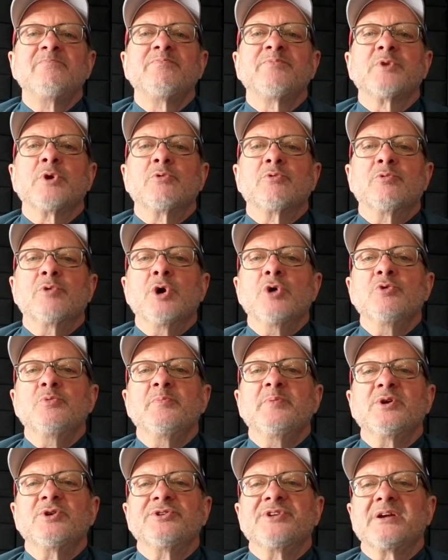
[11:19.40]
Road
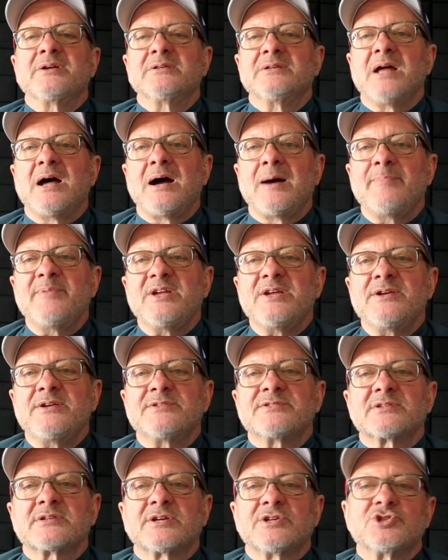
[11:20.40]
building
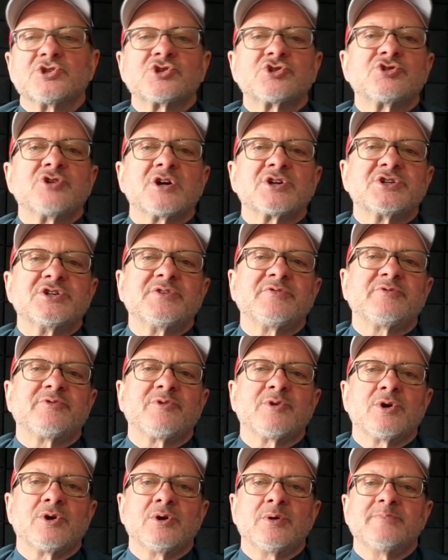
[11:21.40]
lobbies, construction
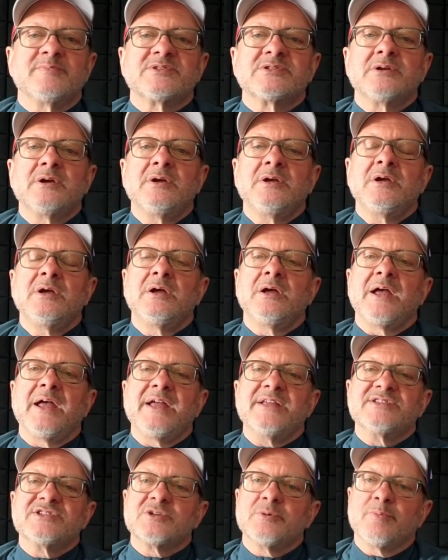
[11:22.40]
firms,
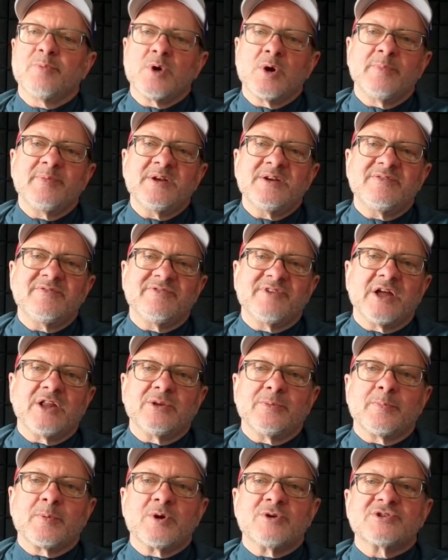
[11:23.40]
and suburban
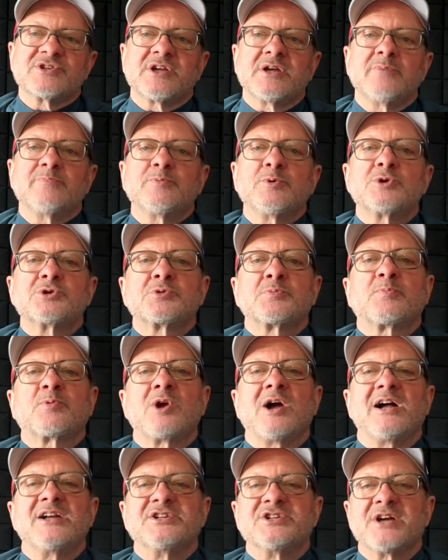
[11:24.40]
developers can push
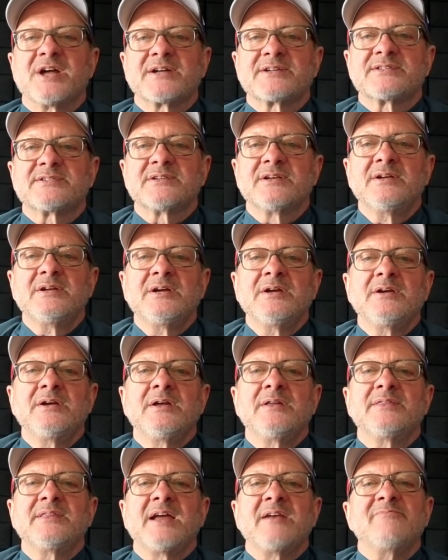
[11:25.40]
projects
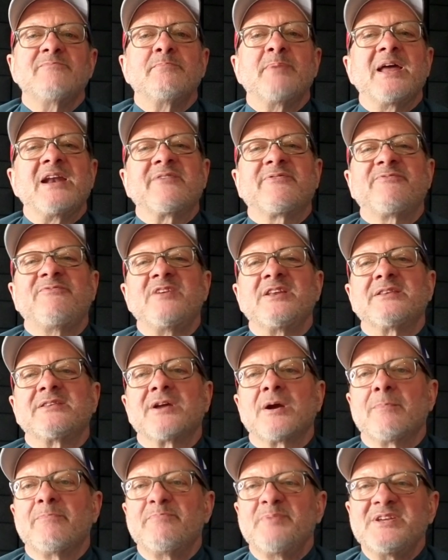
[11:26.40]
that benefit
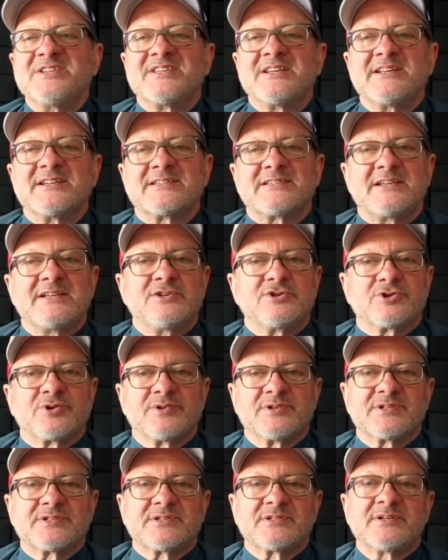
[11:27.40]
their business
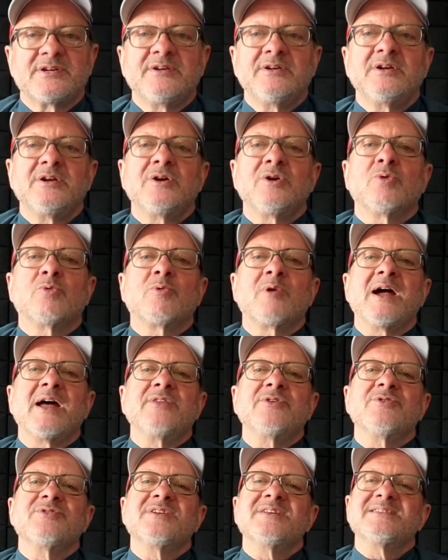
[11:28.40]
interests
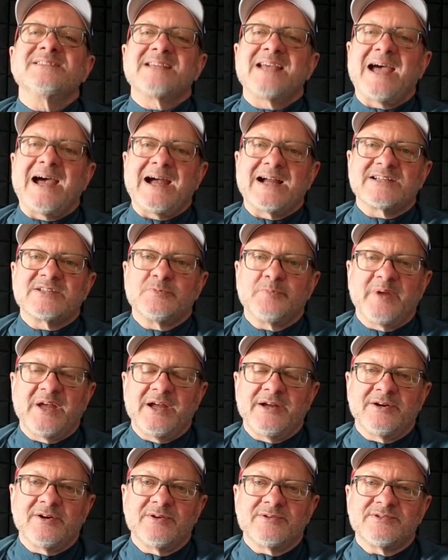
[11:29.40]
rather than
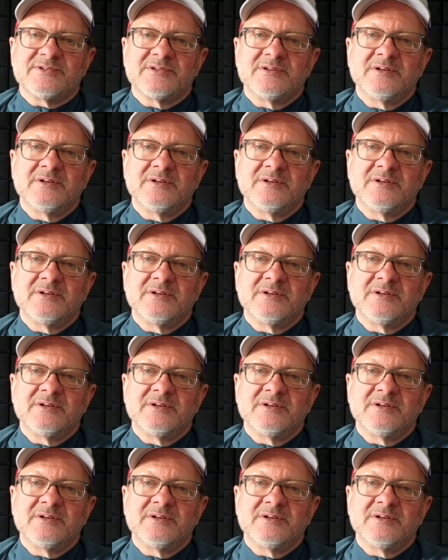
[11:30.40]
taxpayers.